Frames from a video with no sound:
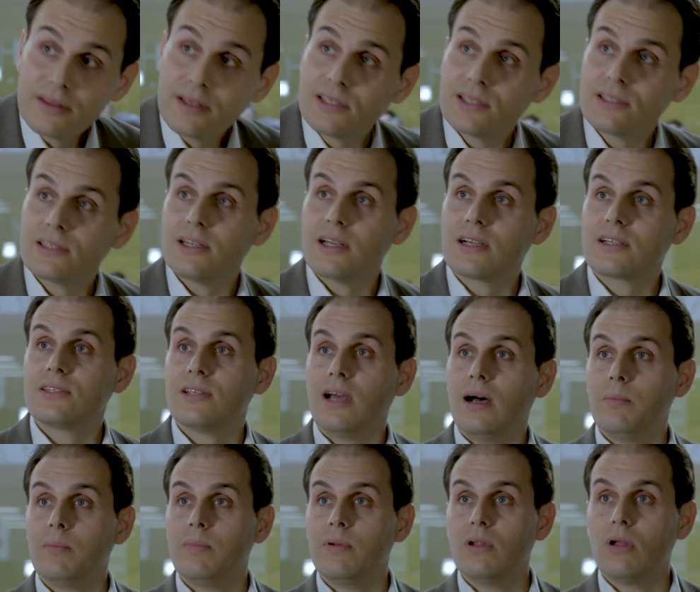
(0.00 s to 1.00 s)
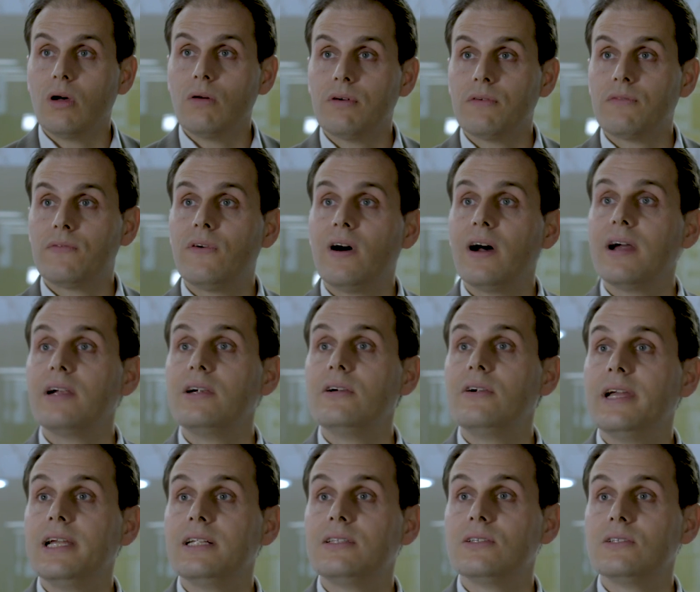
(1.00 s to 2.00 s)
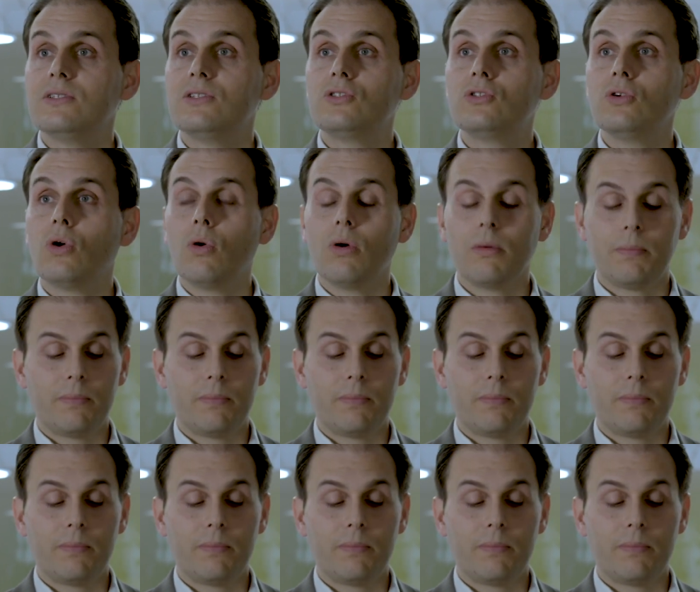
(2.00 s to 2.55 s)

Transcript: This is an example of a fire-rated door